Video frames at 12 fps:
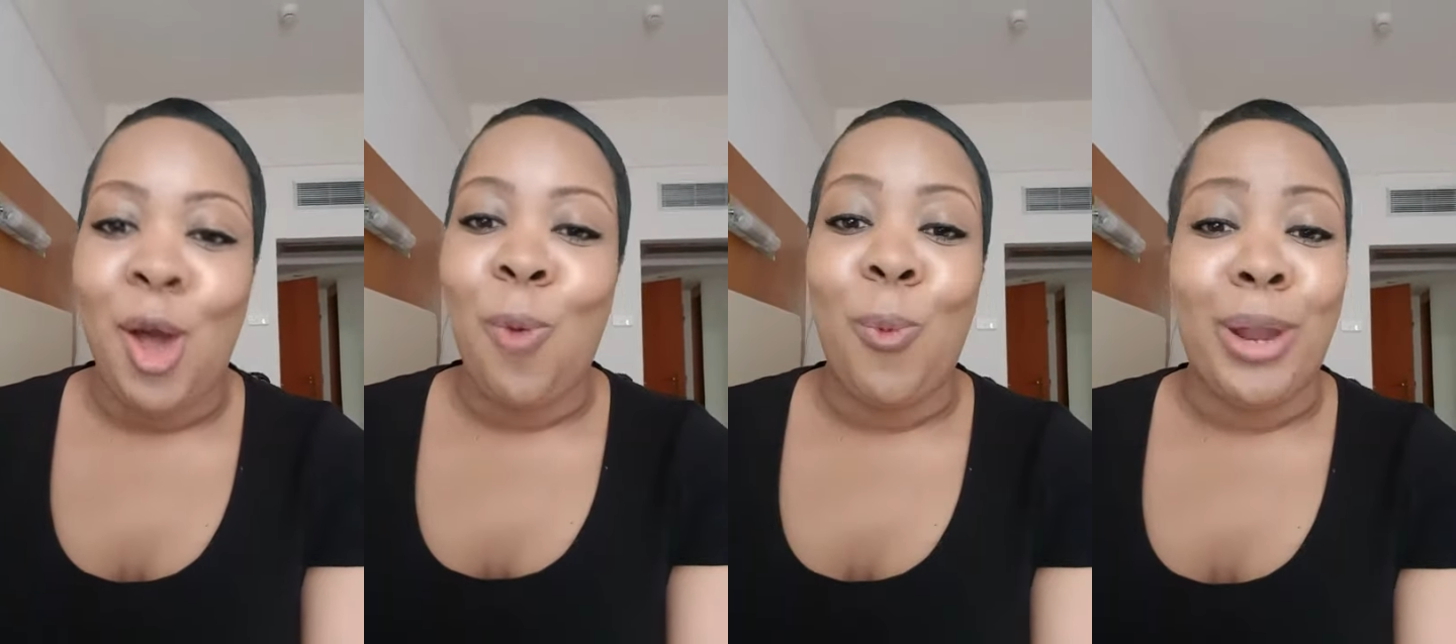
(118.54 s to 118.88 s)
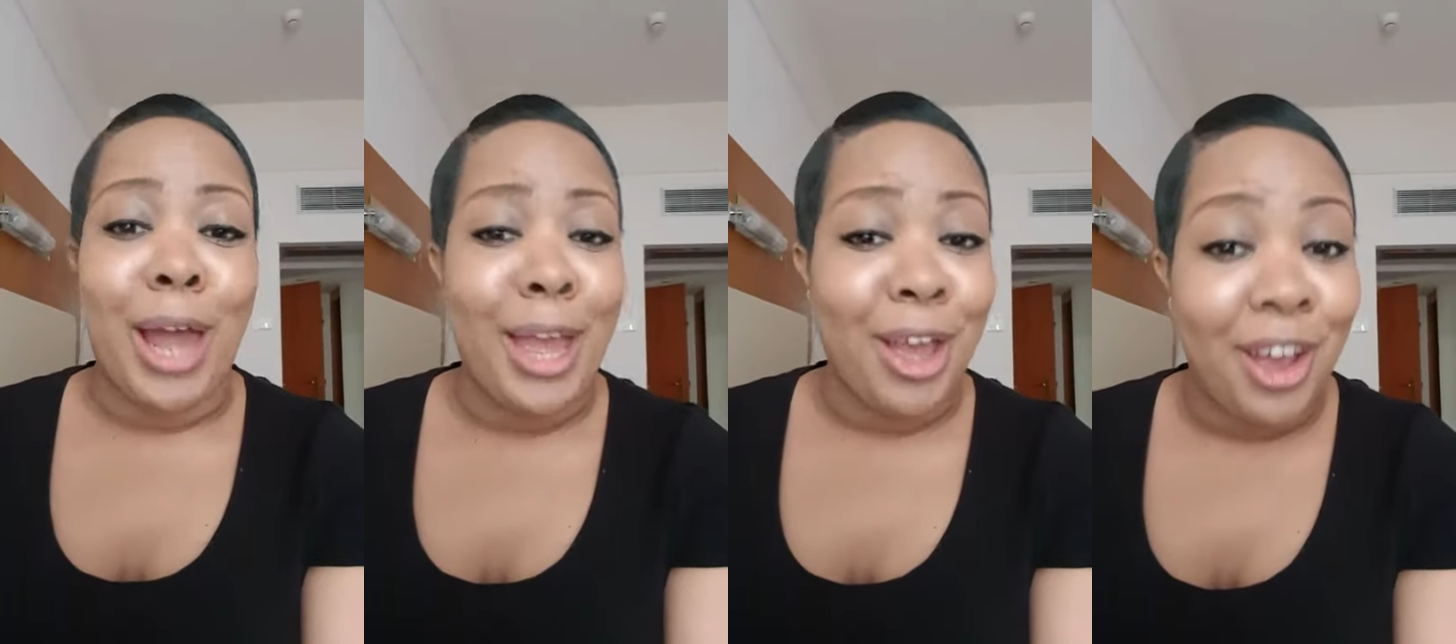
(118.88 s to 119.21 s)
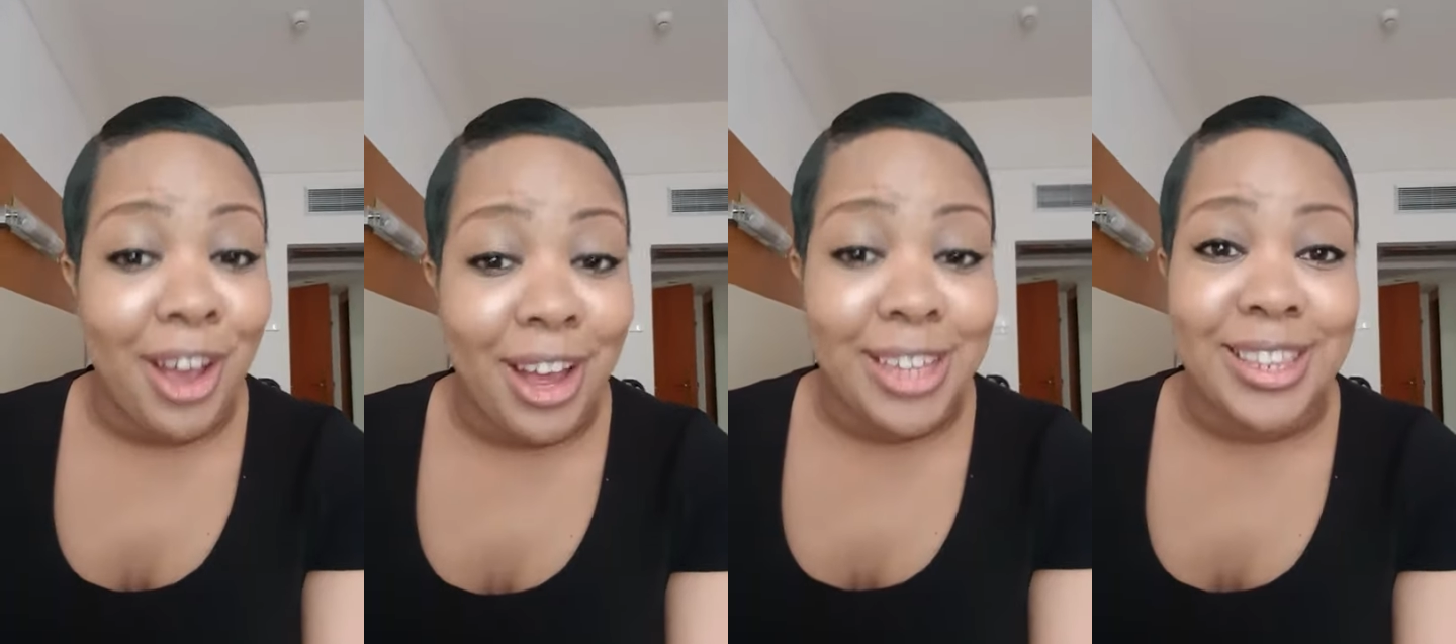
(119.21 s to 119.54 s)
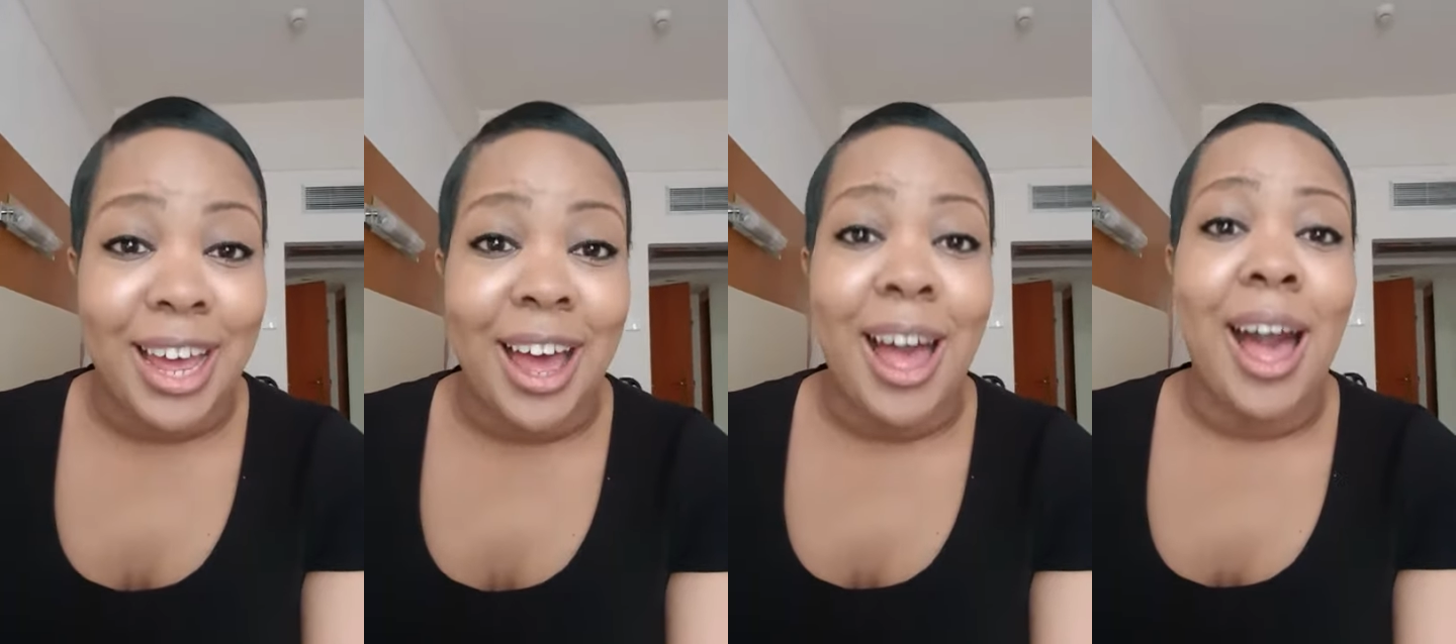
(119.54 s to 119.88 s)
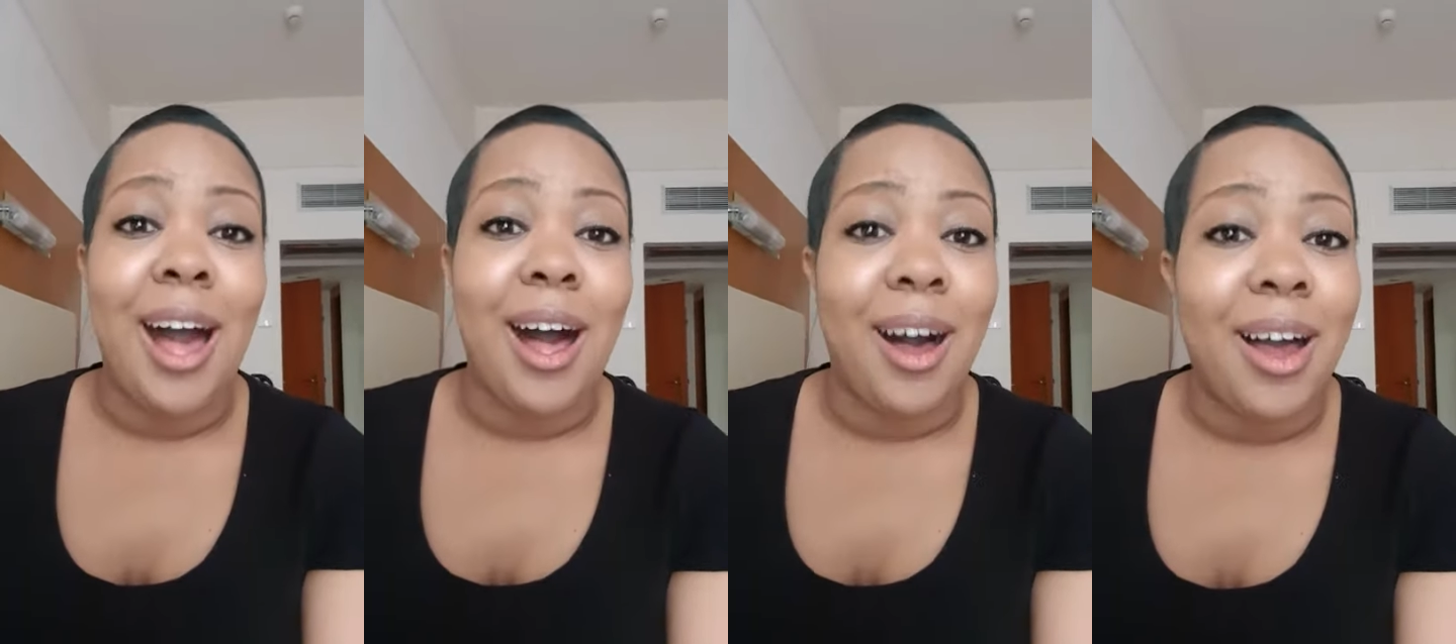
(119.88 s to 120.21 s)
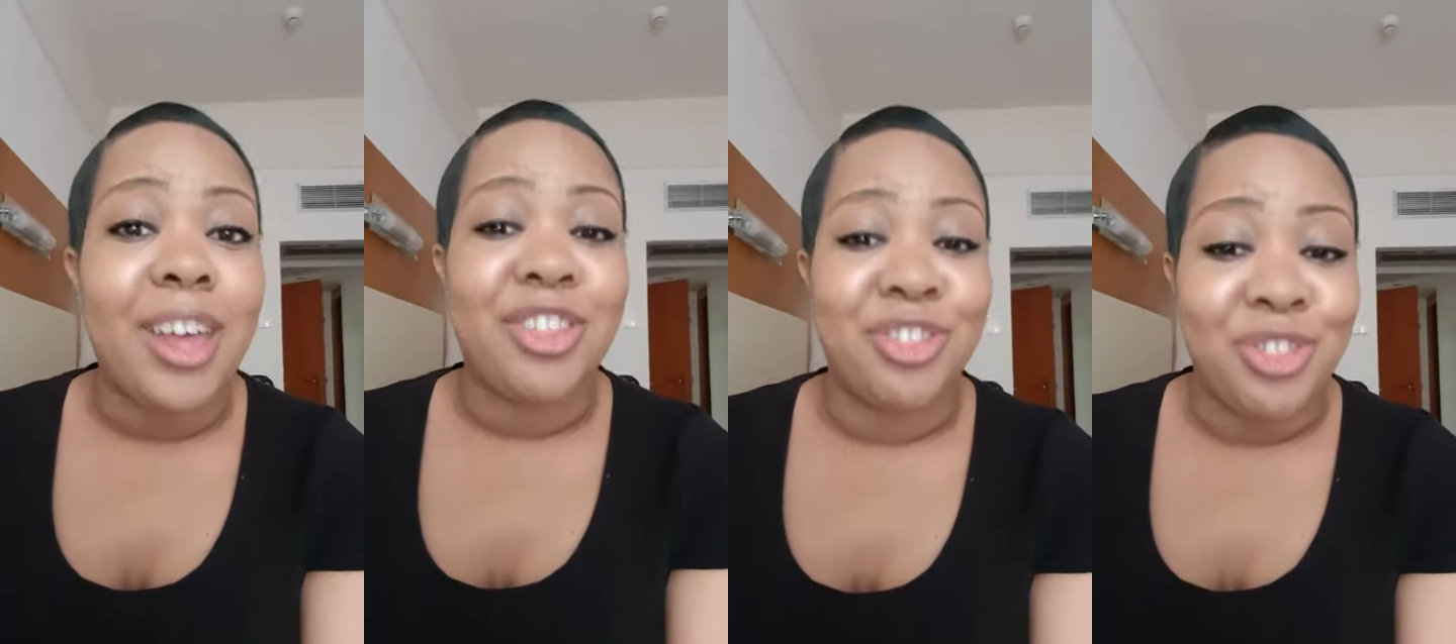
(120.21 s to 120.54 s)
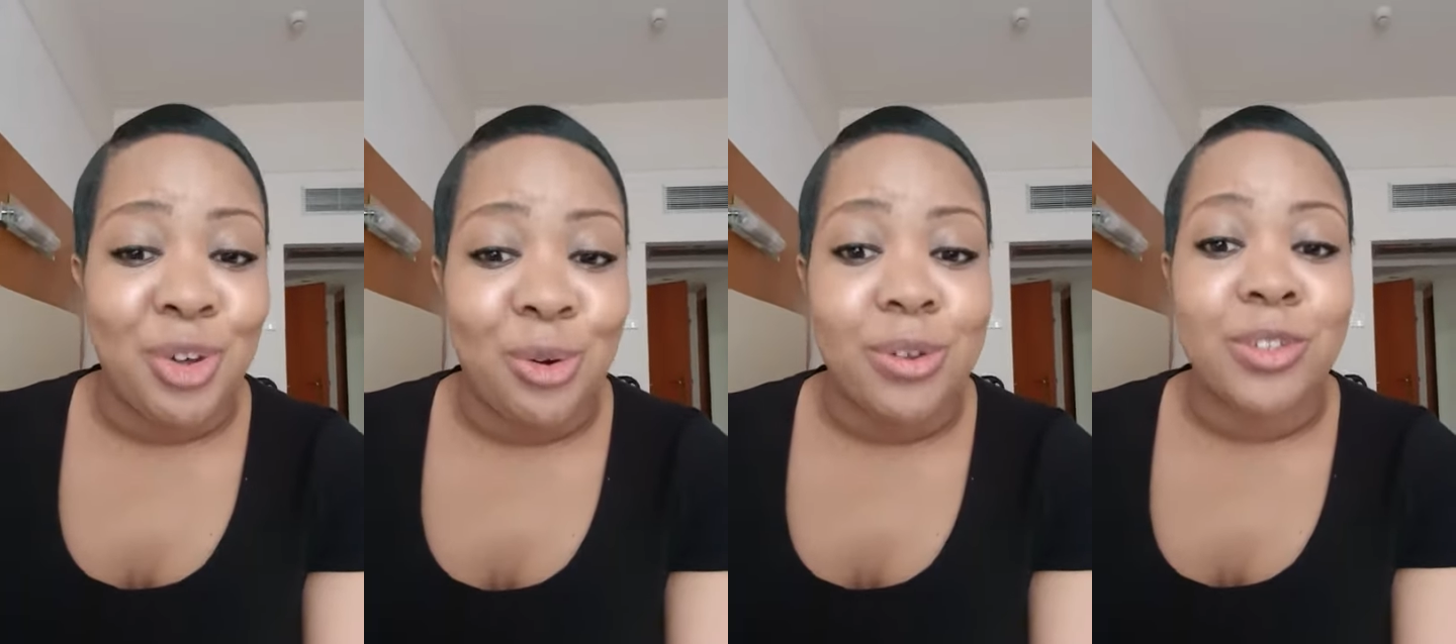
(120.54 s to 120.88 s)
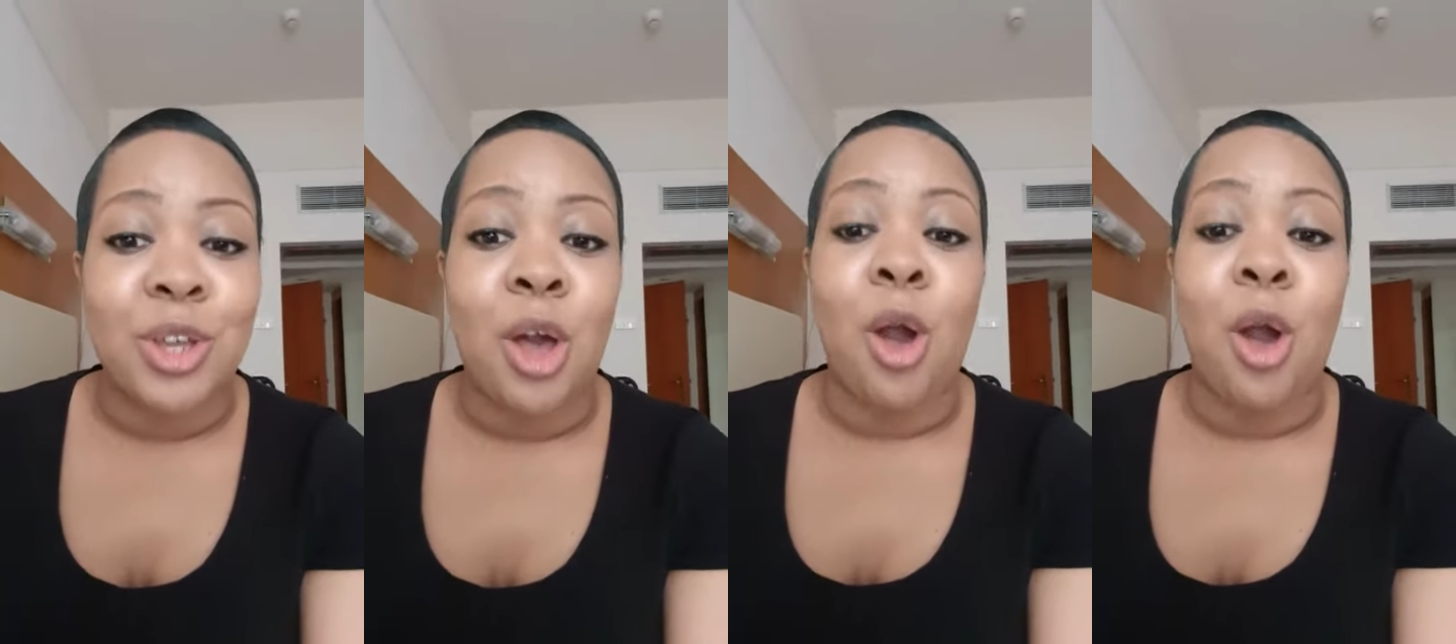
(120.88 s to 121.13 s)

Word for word: When I heard that, I thought,